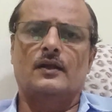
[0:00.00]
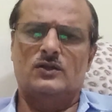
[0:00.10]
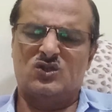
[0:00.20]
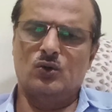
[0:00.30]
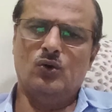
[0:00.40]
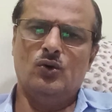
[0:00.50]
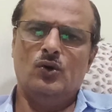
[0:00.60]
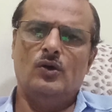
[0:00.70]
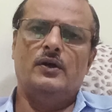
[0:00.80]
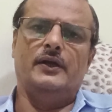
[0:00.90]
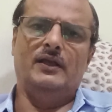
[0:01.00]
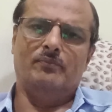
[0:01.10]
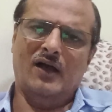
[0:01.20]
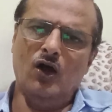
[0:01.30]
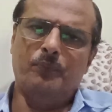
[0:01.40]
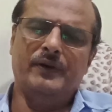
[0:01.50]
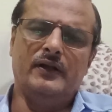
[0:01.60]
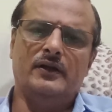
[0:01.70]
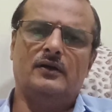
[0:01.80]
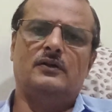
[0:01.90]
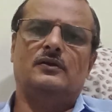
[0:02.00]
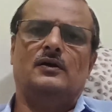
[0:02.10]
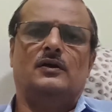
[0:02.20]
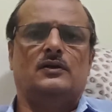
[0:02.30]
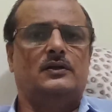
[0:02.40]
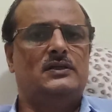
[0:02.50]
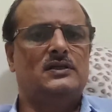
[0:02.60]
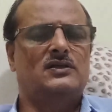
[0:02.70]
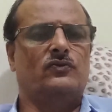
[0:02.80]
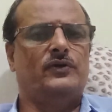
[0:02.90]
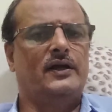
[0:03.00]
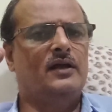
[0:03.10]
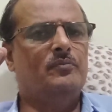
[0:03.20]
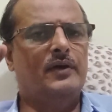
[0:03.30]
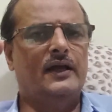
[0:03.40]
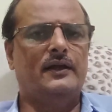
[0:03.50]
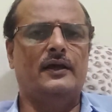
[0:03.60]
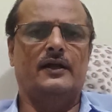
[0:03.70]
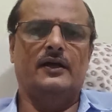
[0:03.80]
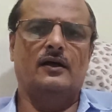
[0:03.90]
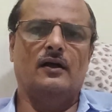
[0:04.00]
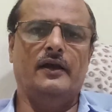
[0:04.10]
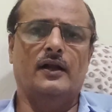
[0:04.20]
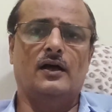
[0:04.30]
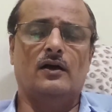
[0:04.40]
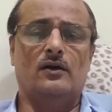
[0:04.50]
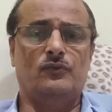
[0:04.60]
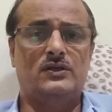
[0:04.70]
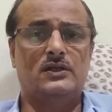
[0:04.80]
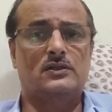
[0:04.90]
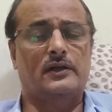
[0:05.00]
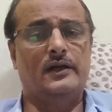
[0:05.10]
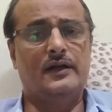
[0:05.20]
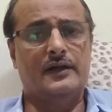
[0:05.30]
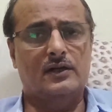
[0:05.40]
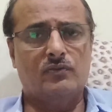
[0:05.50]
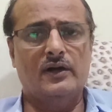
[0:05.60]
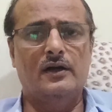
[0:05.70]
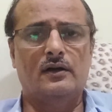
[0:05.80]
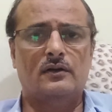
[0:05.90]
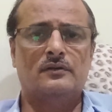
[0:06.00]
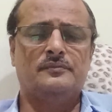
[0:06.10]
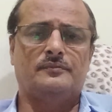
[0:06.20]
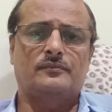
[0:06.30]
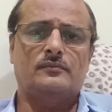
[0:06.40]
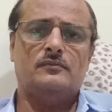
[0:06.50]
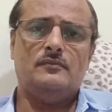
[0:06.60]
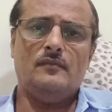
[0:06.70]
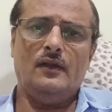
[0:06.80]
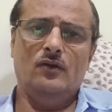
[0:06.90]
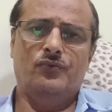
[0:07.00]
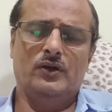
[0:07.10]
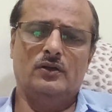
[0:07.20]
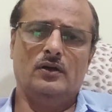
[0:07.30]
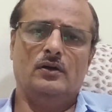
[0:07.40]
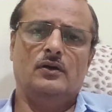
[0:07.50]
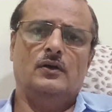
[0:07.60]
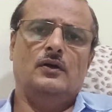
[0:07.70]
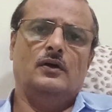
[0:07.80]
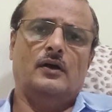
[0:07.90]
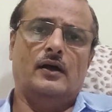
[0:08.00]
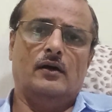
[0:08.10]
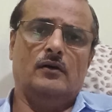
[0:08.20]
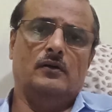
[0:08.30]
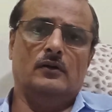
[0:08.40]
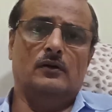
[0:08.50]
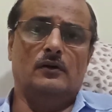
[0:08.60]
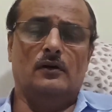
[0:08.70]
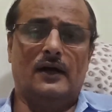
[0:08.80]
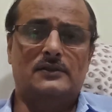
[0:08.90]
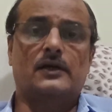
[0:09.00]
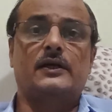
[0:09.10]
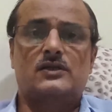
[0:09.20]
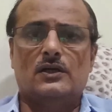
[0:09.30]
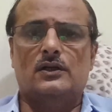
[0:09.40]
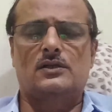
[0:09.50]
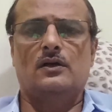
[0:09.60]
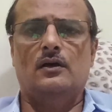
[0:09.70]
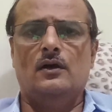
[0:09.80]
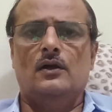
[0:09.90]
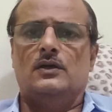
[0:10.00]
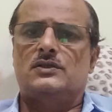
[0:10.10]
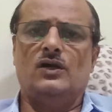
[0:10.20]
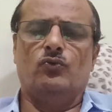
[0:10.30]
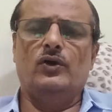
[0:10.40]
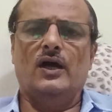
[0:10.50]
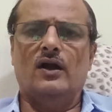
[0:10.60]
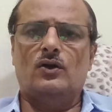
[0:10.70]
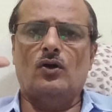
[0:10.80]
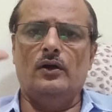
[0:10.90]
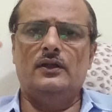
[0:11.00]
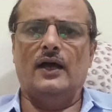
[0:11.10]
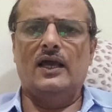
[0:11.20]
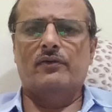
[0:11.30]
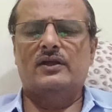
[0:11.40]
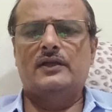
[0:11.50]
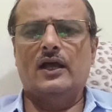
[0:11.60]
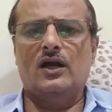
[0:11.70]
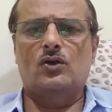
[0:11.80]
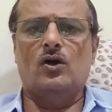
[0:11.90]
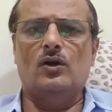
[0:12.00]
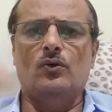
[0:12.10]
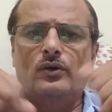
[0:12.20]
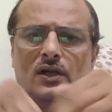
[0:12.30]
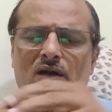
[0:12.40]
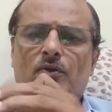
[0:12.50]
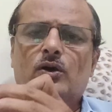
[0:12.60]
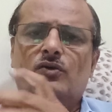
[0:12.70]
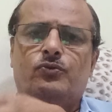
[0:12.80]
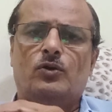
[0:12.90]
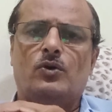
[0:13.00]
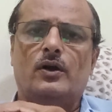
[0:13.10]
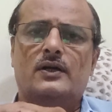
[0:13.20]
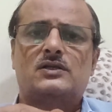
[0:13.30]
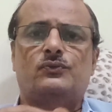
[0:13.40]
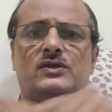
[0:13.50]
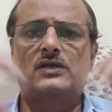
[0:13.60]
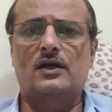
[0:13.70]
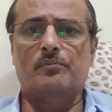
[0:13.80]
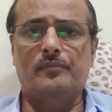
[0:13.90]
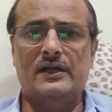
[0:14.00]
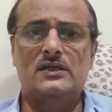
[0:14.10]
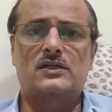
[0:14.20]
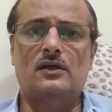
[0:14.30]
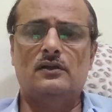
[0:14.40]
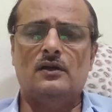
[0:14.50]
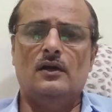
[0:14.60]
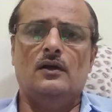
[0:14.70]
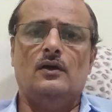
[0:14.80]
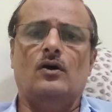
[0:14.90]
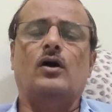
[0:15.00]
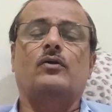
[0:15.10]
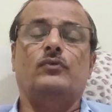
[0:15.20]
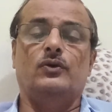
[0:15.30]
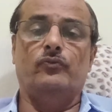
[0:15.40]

So in my opinion, this is a very main era which is really required for the as a research. See, we have in Ayurveda they have taught only about the food products which are mentioned or